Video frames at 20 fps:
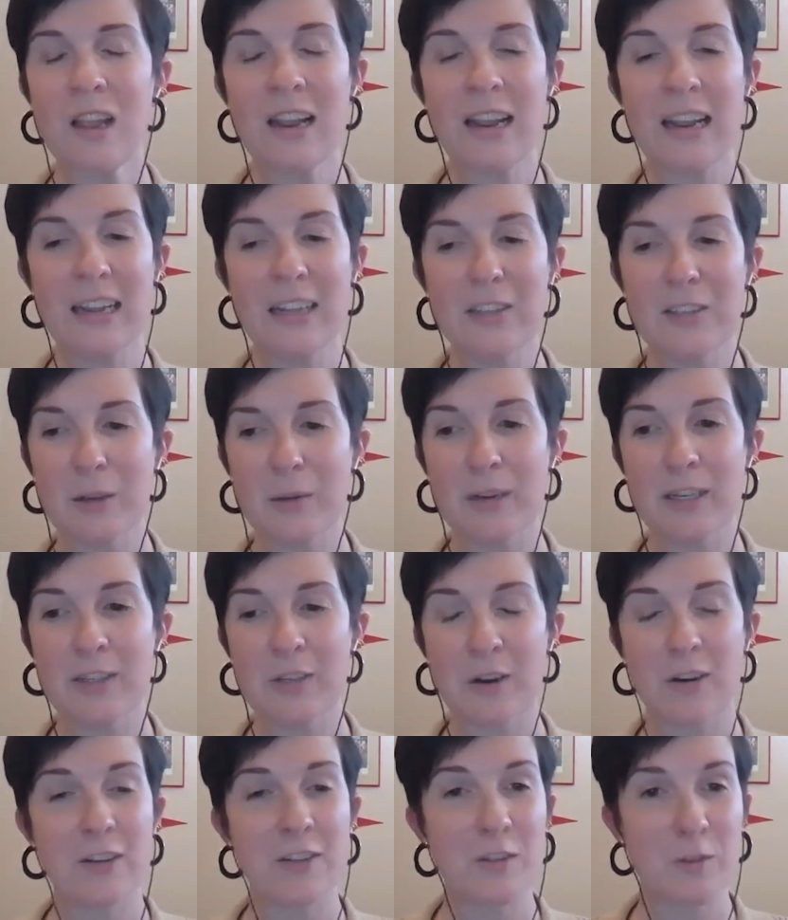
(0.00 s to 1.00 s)
And so he
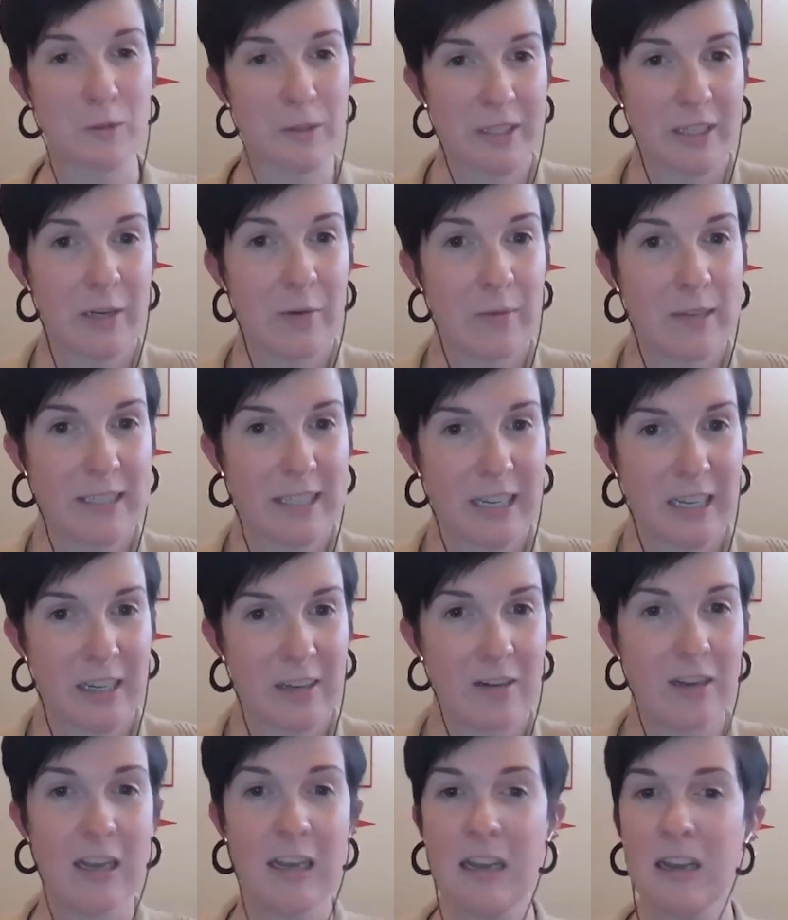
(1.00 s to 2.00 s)
started sourcing
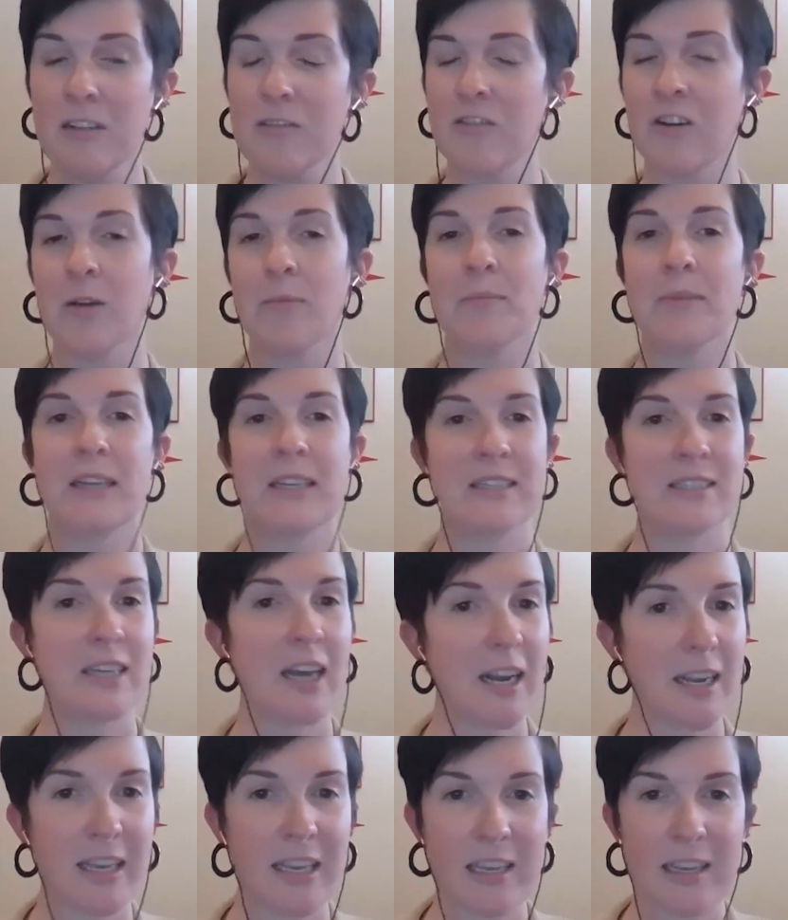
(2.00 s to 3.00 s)
whiskey from
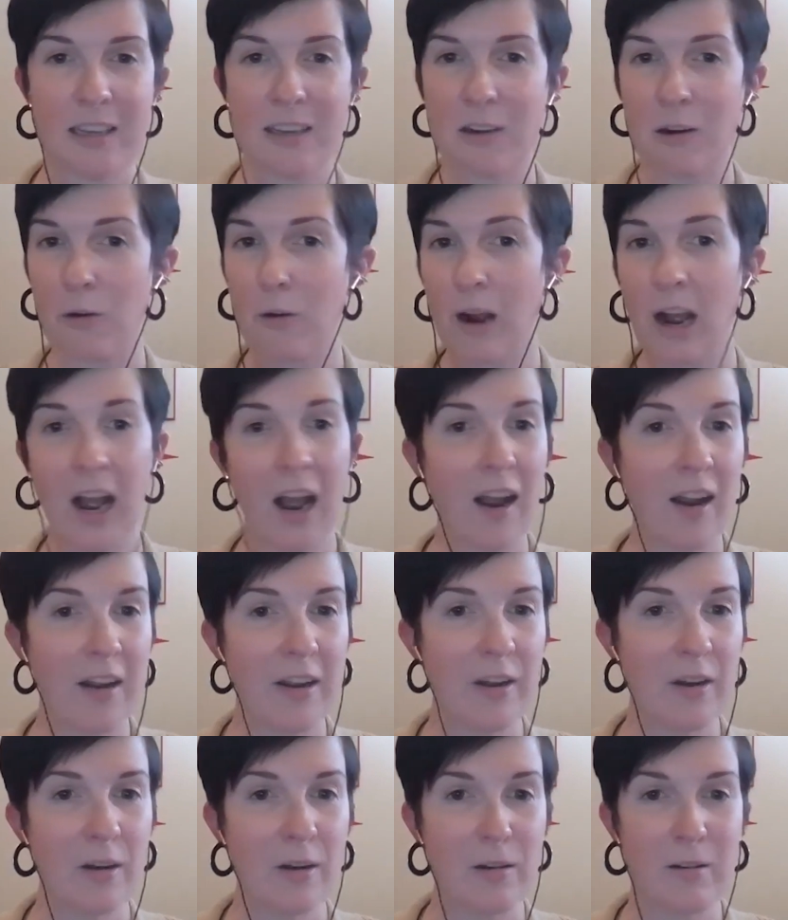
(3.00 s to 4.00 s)
Kentucky,
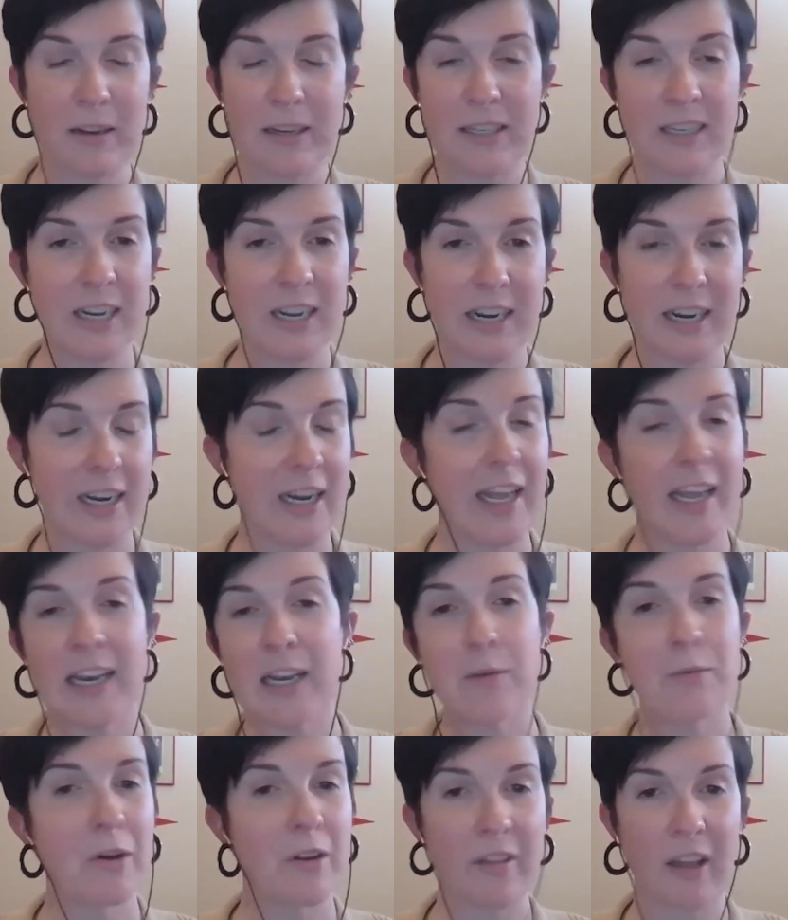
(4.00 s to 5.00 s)
Ohio, Indiana,
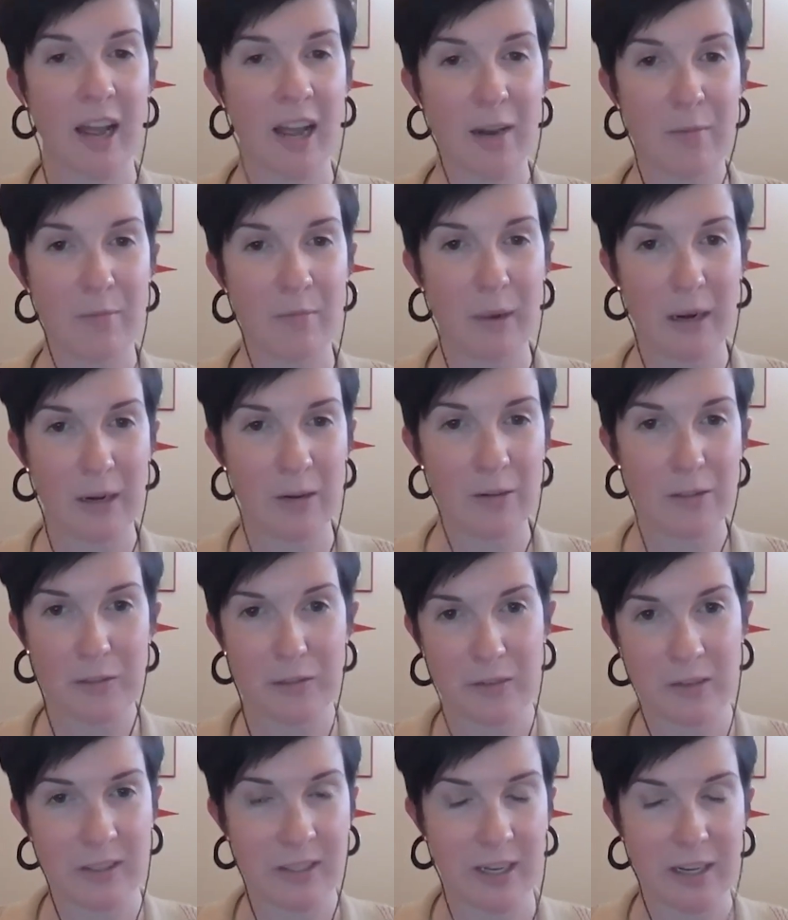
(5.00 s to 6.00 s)
anywhere that had barrels
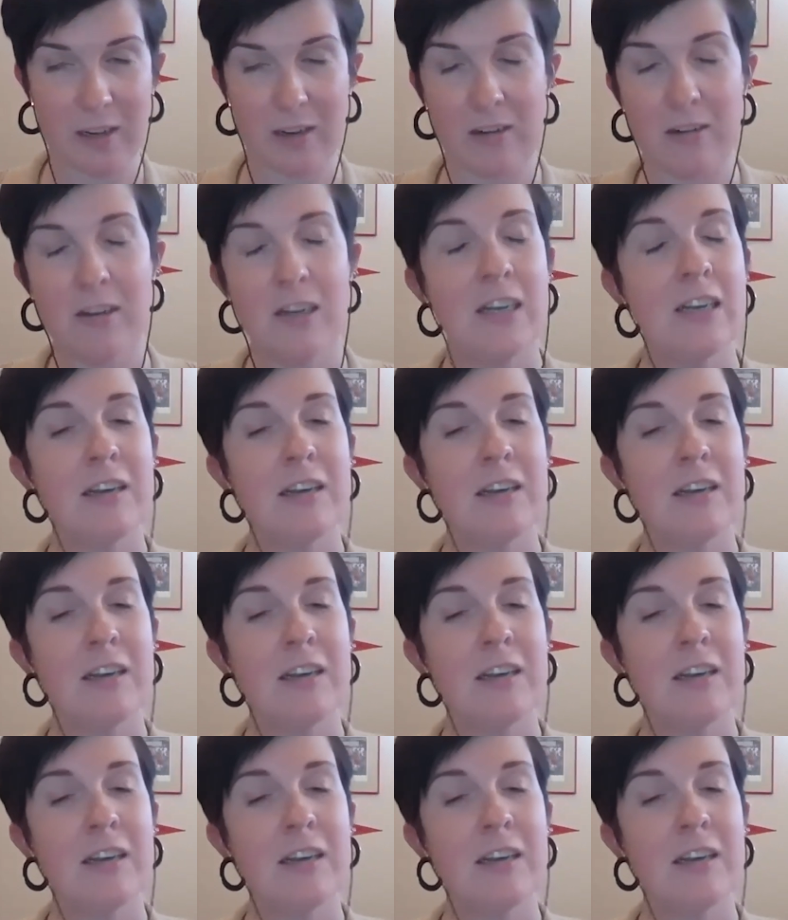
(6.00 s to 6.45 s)
for sale.